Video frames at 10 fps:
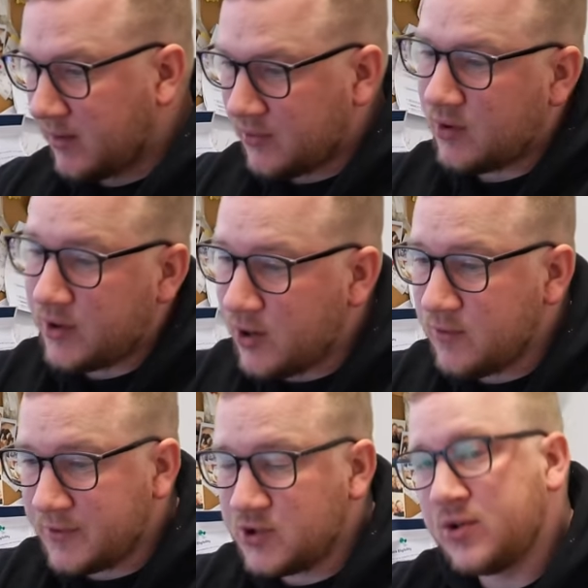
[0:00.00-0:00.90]
I've got an
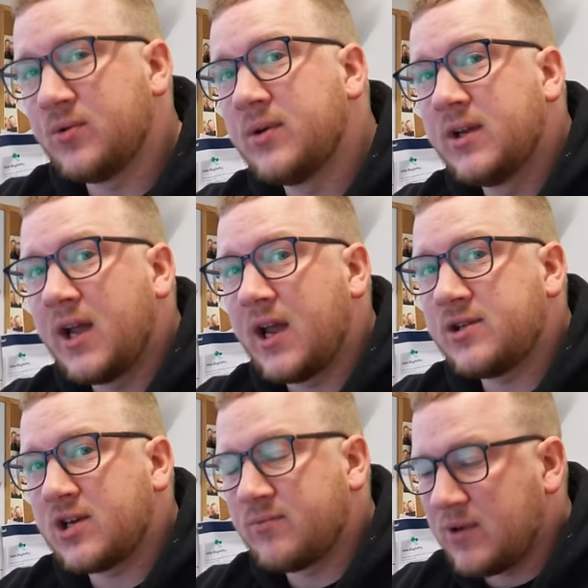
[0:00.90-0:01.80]
overdue
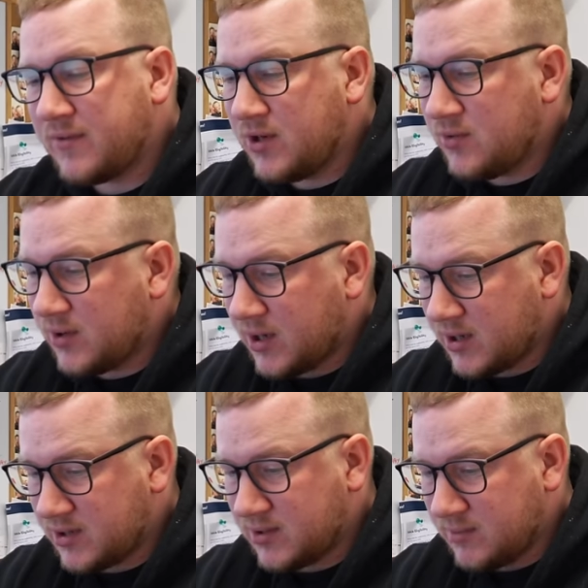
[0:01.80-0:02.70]
HM Revenue and
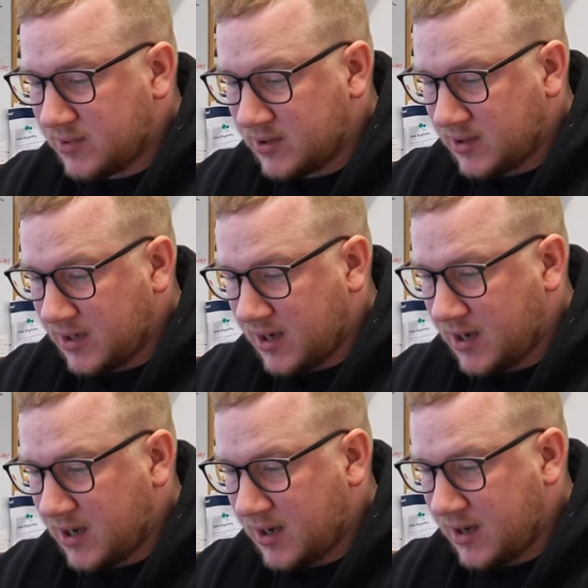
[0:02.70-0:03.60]
Customs
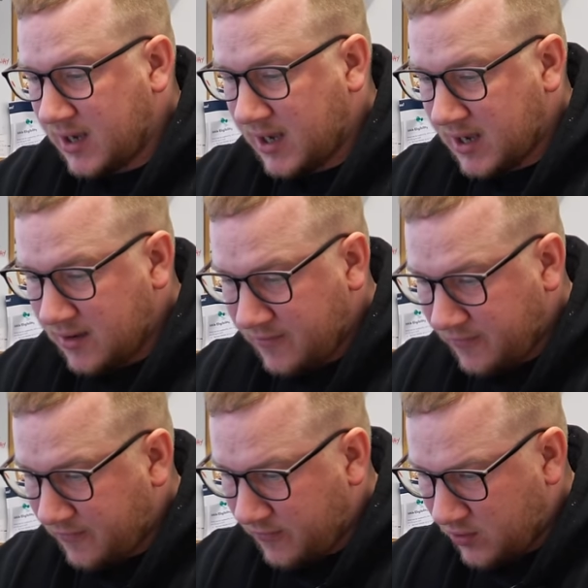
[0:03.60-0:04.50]
uh, here
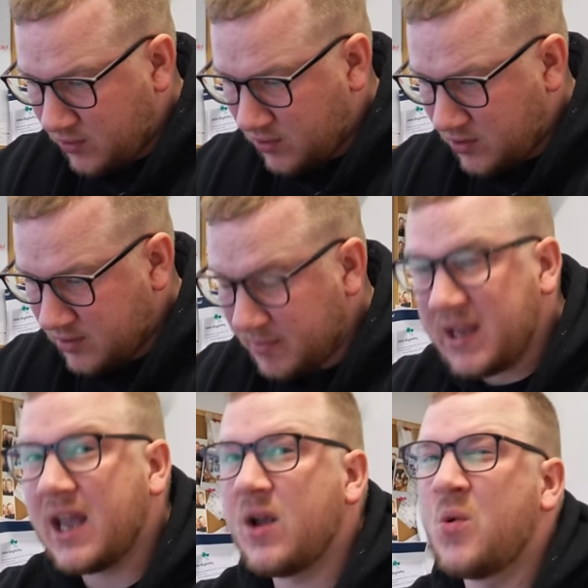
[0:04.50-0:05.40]
for
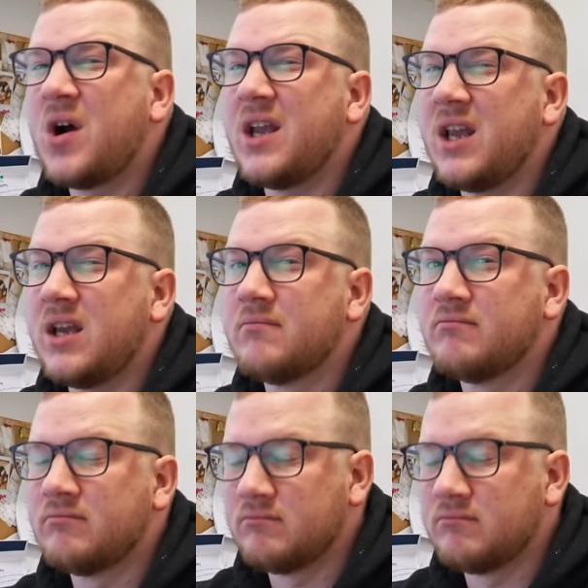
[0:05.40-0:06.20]
PAYE.